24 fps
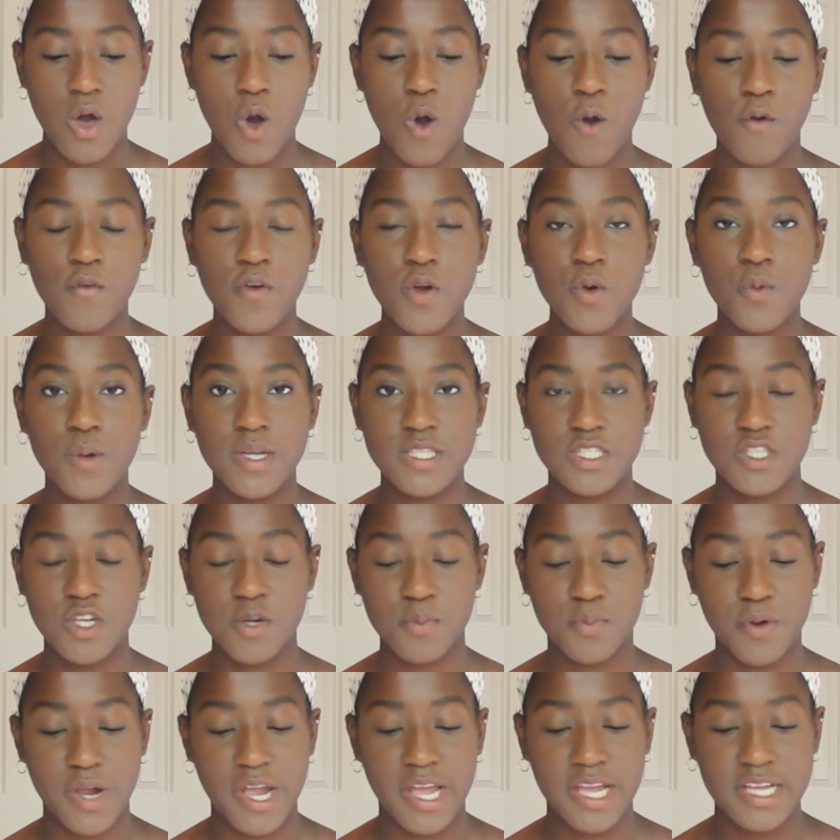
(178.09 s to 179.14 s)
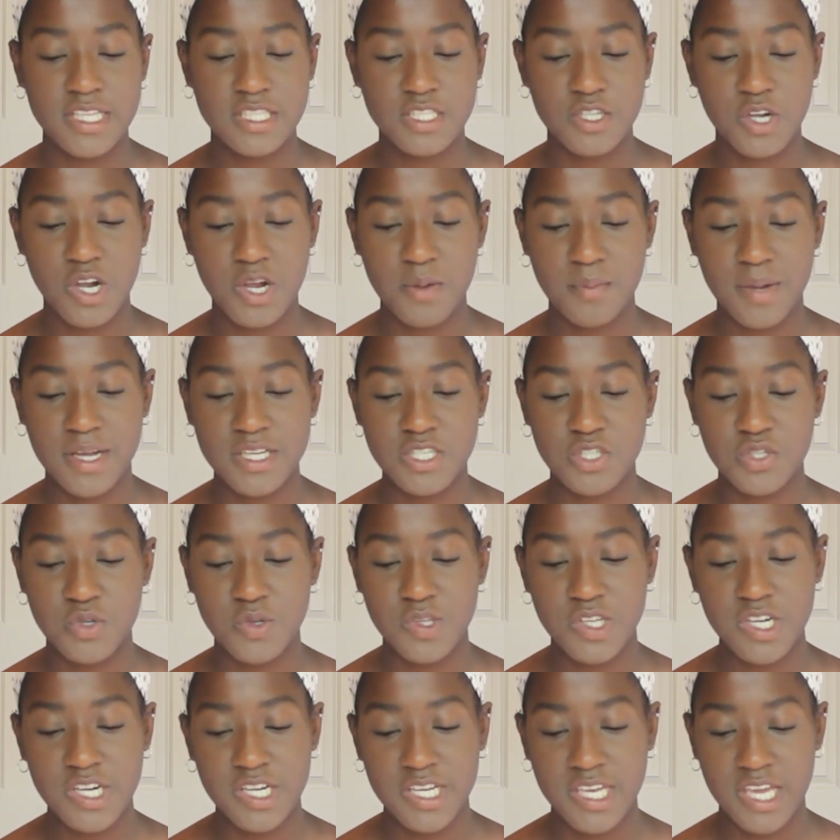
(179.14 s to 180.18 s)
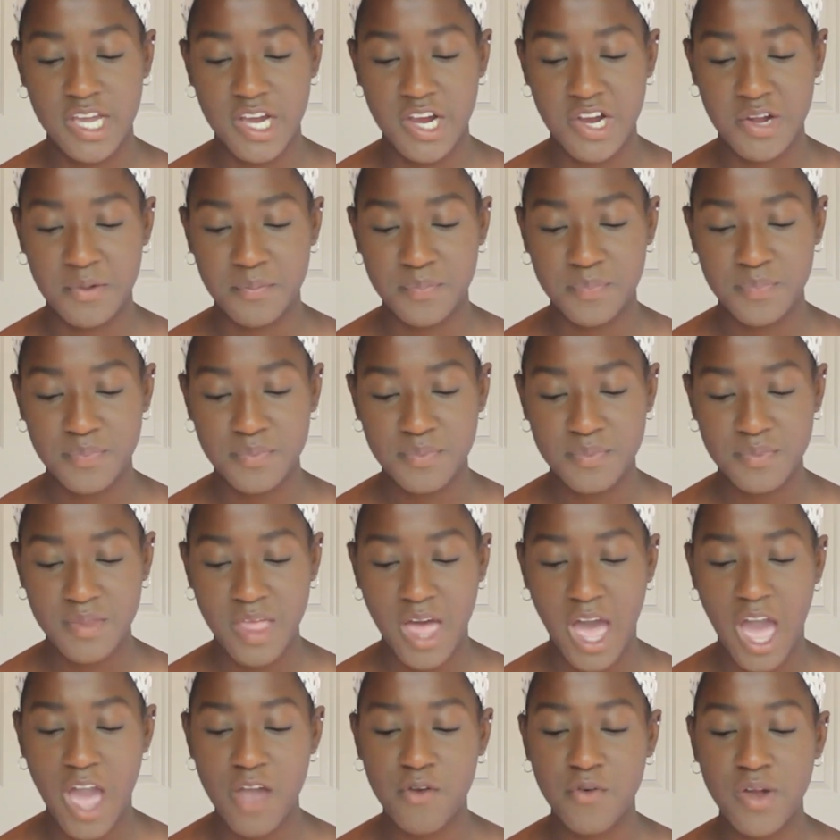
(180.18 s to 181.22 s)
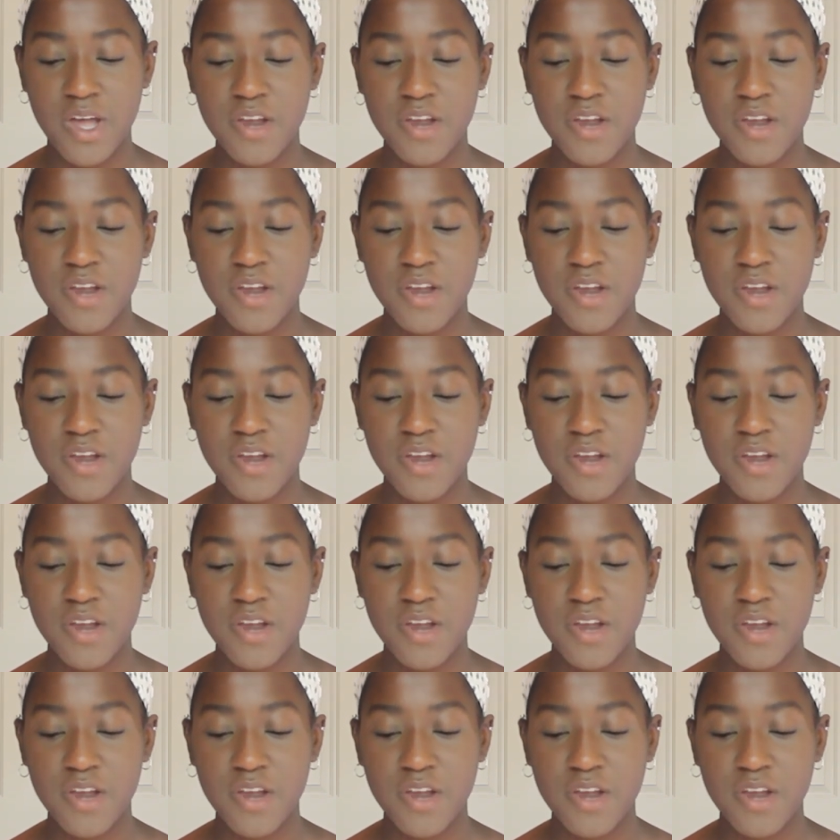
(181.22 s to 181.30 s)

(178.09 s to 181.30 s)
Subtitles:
Over winter break during my junior year, I